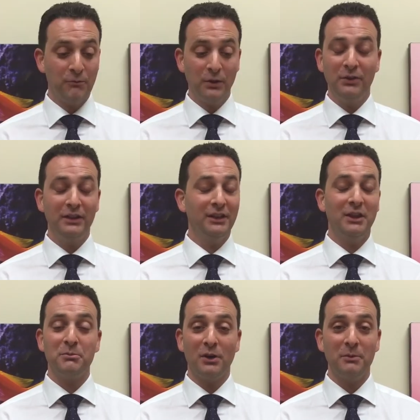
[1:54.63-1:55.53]
Everything that
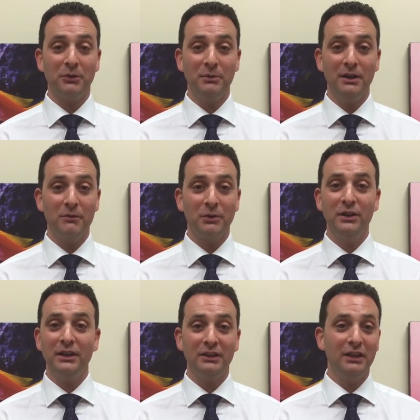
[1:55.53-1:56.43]
they promised me,
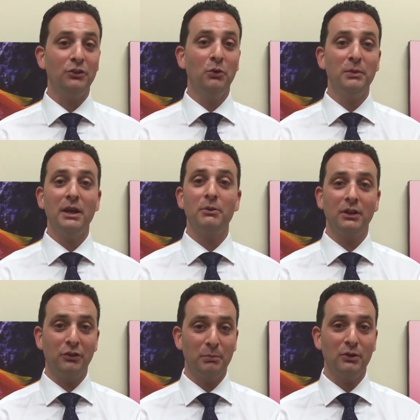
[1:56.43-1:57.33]
everything that they told me I would
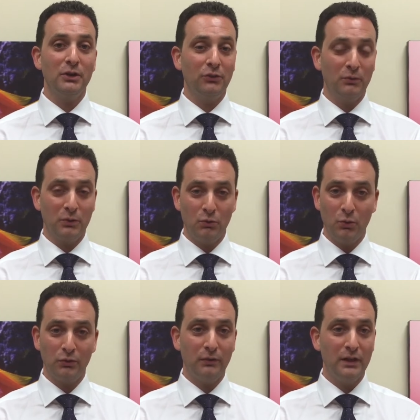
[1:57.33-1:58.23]
experience over the
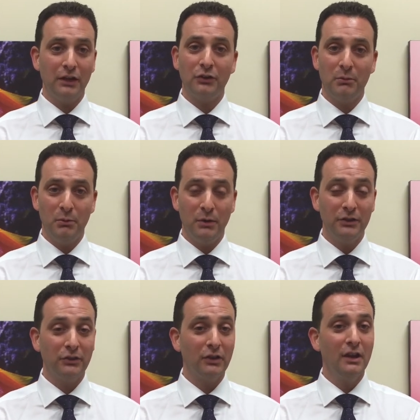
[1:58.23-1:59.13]
course of the next couple
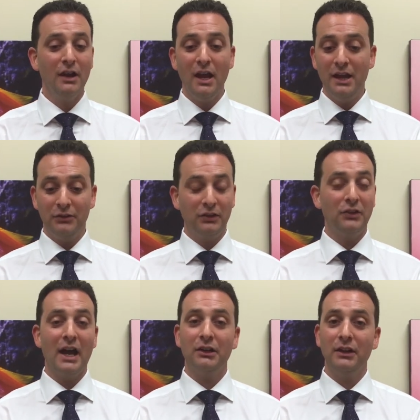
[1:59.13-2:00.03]
months is
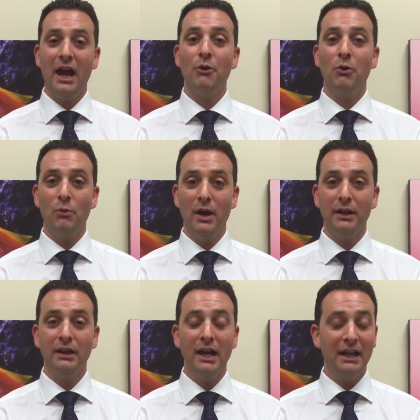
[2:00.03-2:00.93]
exactly how it went.
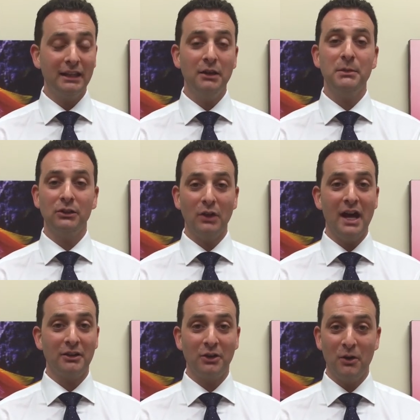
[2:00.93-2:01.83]
And that gave me a
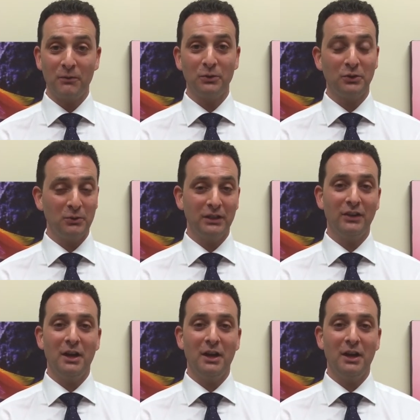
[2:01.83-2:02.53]
lot of comfort during a